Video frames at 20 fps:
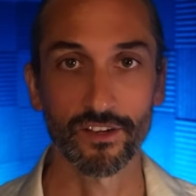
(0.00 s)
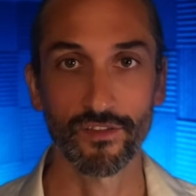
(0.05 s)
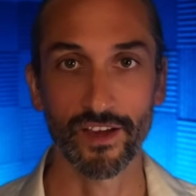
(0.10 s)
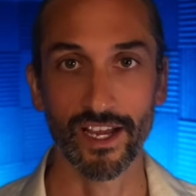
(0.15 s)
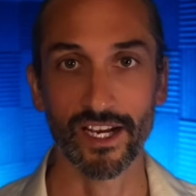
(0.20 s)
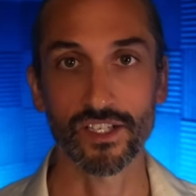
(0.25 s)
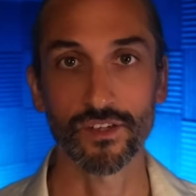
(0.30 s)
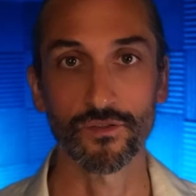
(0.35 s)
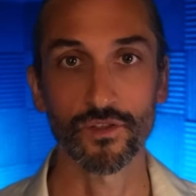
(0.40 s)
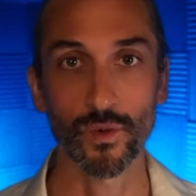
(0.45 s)

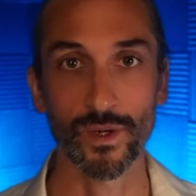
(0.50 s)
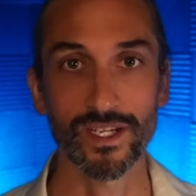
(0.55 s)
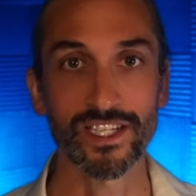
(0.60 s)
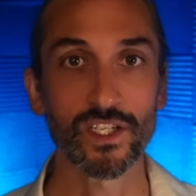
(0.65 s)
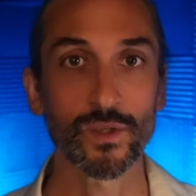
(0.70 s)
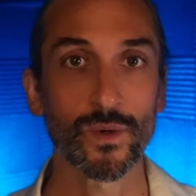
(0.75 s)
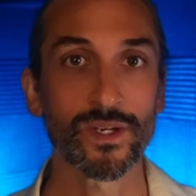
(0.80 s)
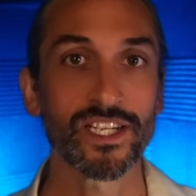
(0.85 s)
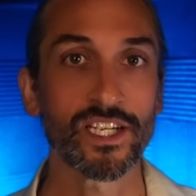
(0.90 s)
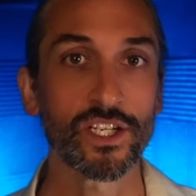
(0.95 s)
effects of
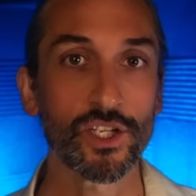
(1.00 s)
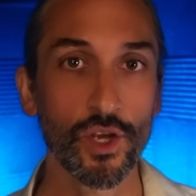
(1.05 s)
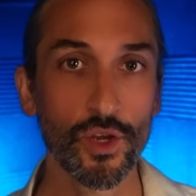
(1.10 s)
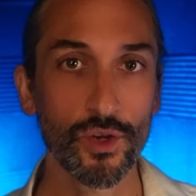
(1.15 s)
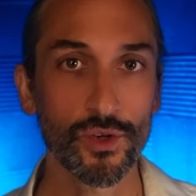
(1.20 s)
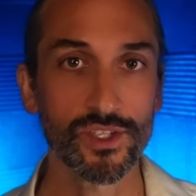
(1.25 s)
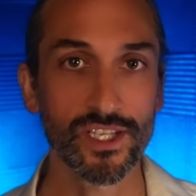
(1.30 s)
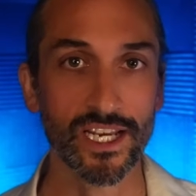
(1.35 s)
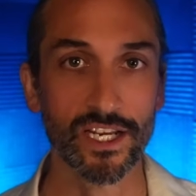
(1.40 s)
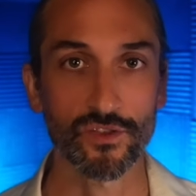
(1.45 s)

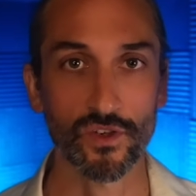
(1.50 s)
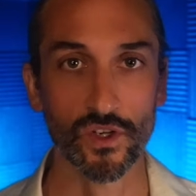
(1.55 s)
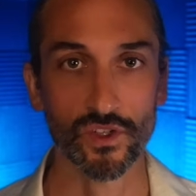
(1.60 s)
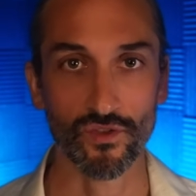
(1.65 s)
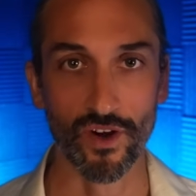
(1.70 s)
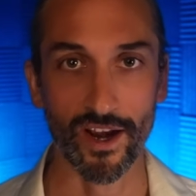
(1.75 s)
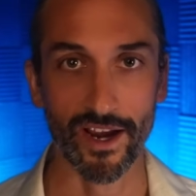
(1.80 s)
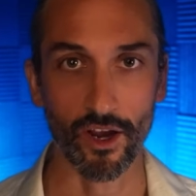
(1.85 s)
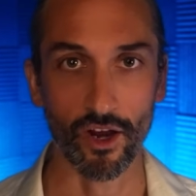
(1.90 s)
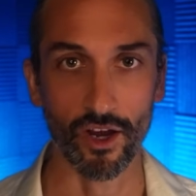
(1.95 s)
2022's interest
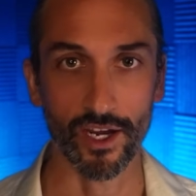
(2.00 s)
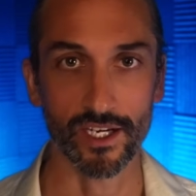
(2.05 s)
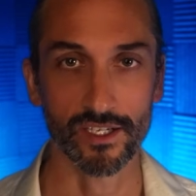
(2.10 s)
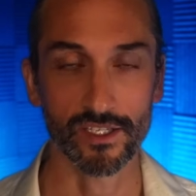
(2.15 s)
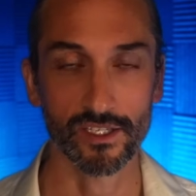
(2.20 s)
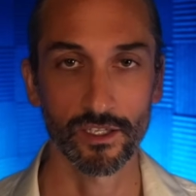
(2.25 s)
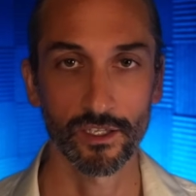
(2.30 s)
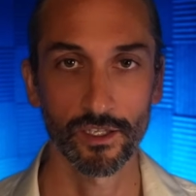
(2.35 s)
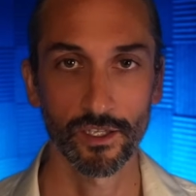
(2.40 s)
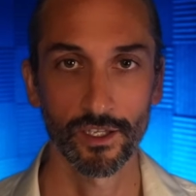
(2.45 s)
rate
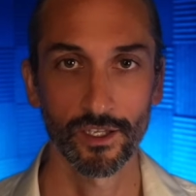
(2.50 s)
hikes.